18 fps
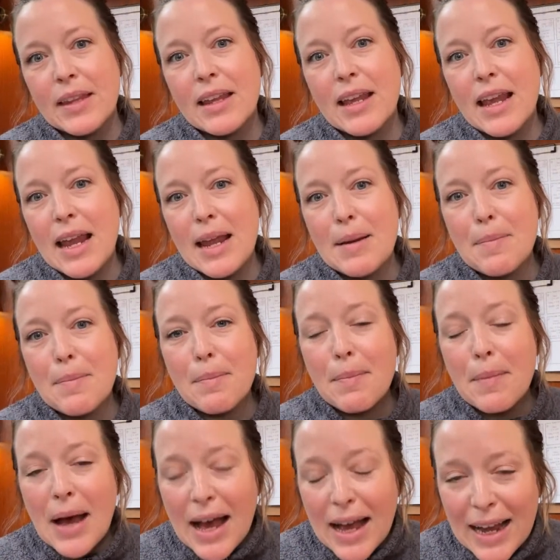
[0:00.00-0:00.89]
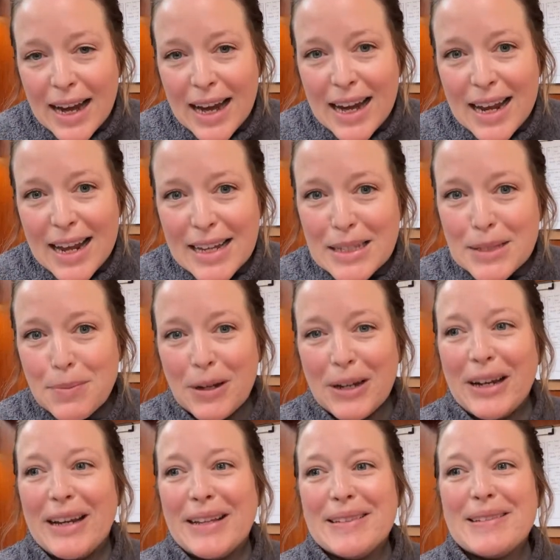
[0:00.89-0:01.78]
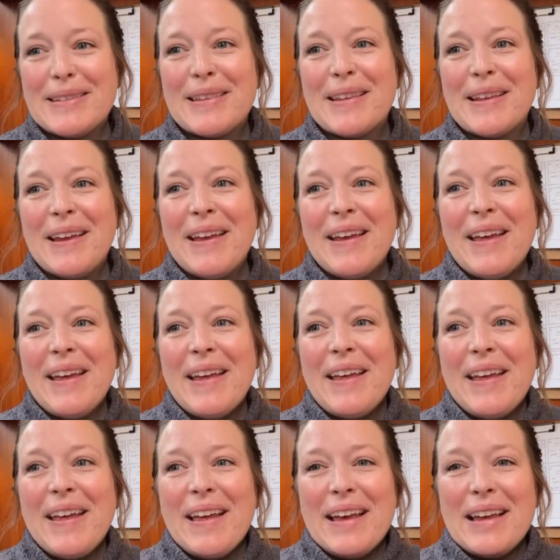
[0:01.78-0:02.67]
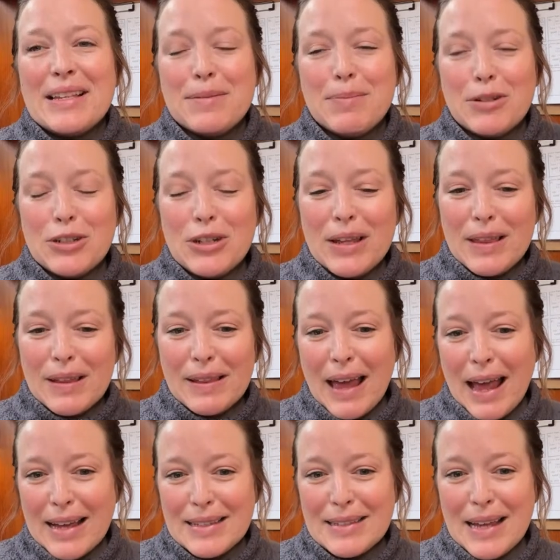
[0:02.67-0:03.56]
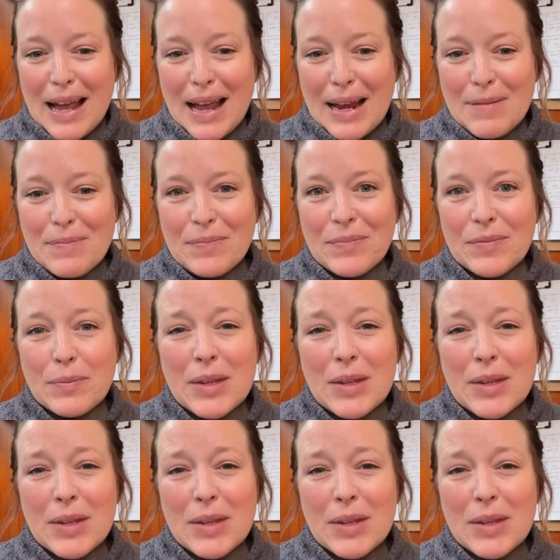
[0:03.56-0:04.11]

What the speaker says: In my experience, especially the last time,